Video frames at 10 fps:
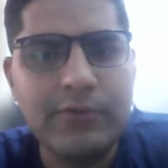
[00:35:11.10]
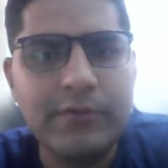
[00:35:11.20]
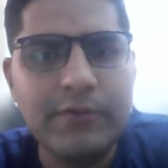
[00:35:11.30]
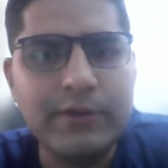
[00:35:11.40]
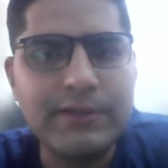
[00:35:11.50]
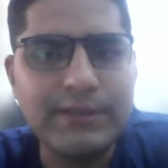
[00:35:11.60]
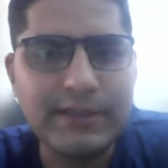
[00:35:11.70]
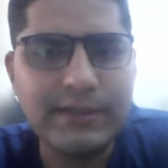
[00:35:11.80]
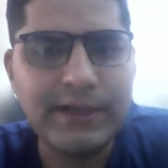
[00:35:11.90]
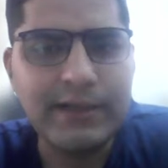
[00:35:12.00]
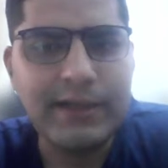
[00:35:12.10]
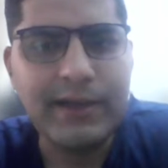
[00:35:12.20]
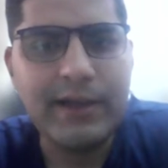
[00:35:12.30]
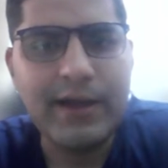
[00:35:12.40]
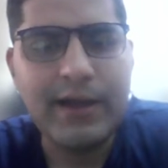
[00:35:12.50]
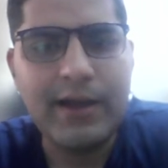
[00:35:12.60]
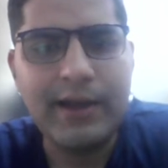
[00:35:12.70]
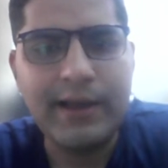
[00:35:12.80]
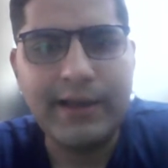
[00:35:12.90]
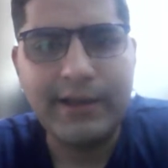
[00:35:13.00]
universities, and then
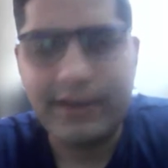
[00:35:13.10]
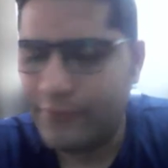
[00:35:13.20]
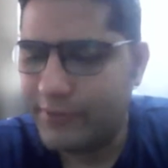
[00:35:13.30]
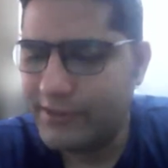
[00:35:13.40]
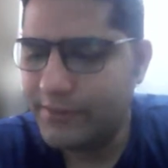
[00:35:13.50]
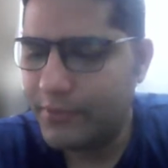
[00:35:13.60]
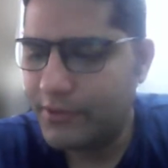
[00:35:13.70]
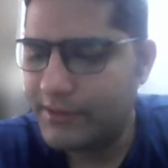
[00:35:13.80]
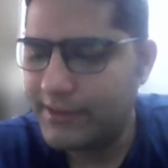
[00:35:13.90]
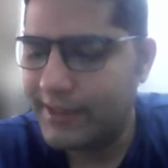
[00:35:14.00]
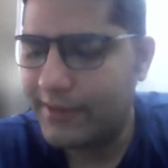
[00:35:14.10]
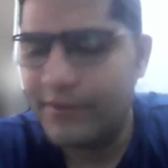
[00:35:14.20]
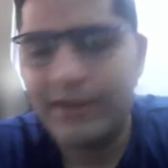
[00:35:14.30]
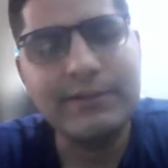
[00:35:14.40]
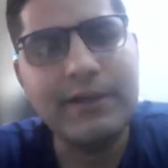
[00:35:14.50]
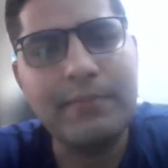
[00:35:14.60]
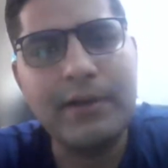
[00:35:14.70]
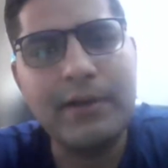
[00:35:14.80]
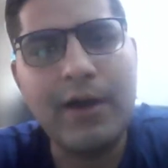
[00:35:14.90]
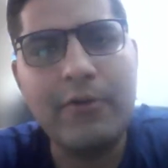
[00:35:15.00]
like what is the process like? For
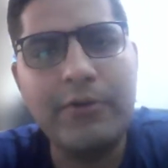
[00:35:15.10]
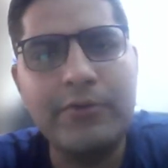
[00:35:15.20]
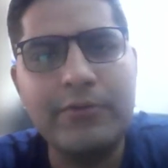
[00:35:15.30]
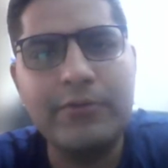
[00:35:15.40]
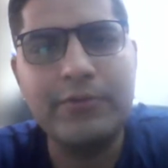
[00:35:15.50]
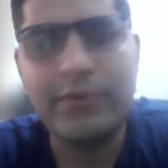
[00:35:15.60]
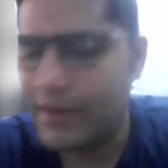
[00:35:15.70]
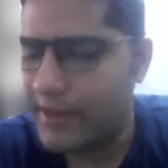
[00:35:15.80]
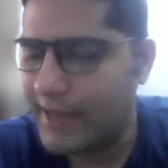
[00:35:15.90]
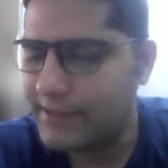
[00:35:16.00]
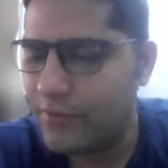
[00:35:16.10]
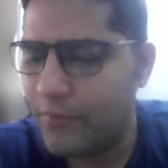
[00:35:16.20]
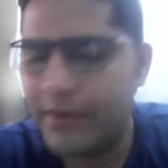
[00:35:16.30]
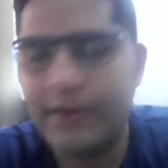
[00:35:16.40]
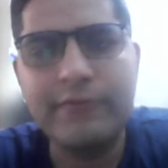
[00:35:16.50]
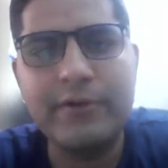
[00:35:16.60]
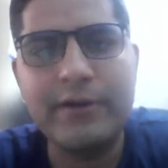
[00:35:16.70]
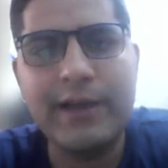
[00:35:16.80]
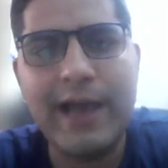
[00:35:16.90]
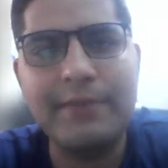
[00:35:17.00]
example, how you as Open
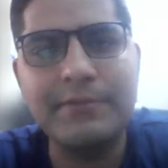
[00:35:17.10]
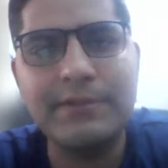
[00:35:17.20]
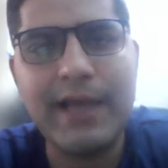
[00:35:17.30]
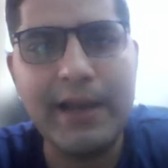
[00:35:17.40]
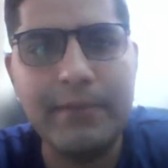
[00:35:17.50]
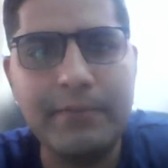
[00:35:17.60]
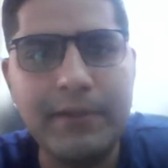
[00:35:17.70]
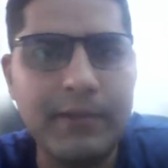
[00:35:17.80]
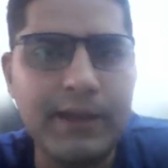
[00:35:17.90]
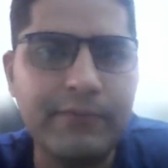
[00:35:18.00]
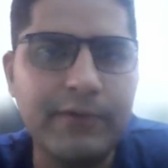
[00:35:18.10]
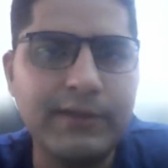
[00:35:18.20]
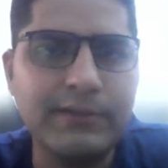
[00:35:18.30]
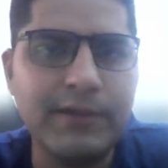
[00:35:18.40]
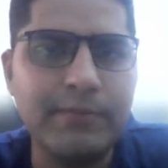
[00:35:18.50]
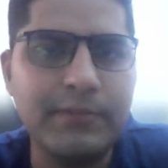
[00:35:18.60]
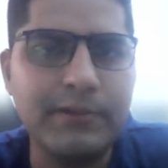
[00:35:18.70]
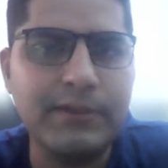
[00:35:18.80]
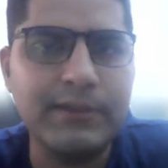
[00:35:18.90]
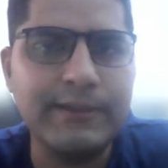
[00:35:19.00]
Infra Labs help them, like for
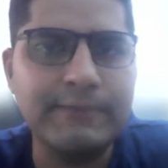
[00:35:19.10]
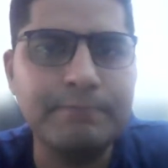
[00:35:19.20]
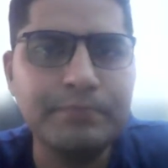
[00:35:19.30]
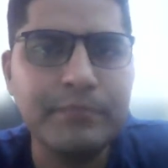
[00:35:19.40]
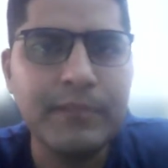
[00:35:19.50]
example,